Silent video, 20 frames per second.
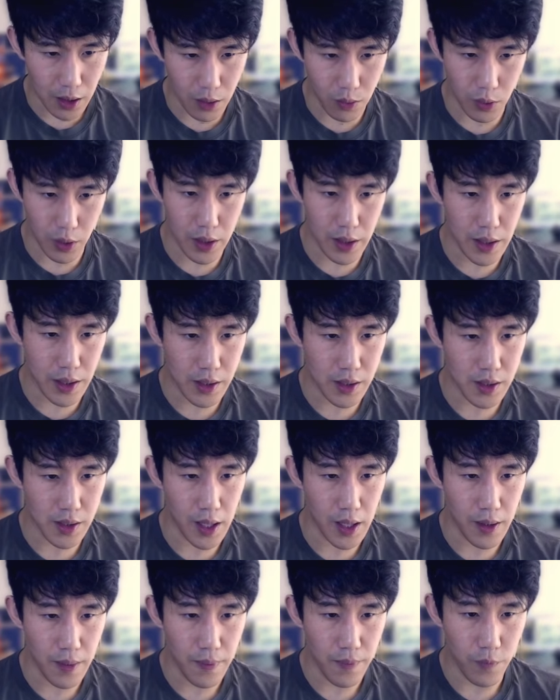What did they
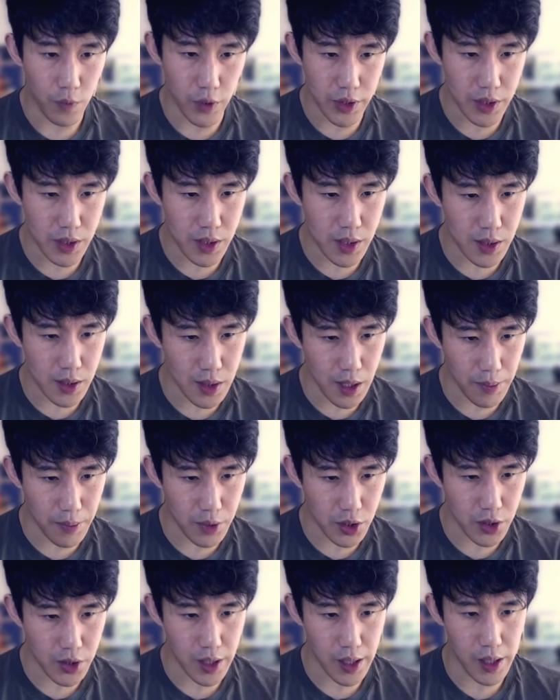say? Well, this is
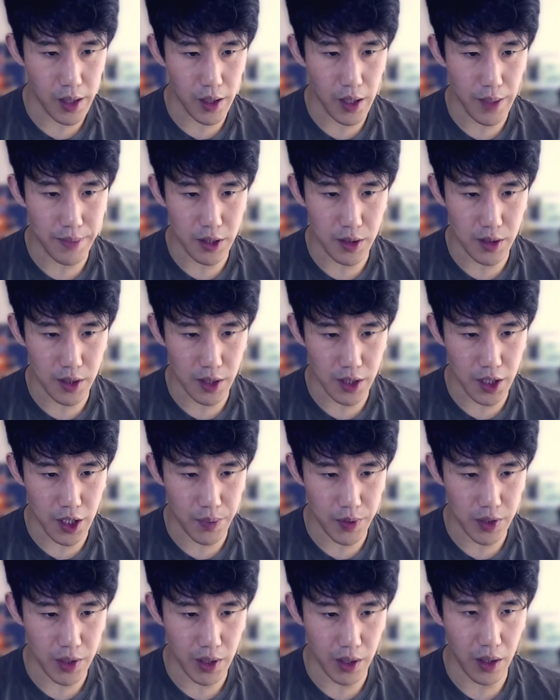summer sale up to
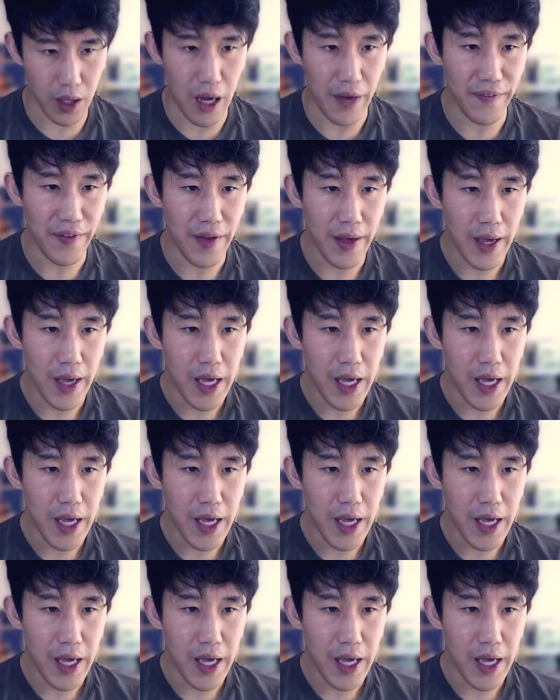60% off.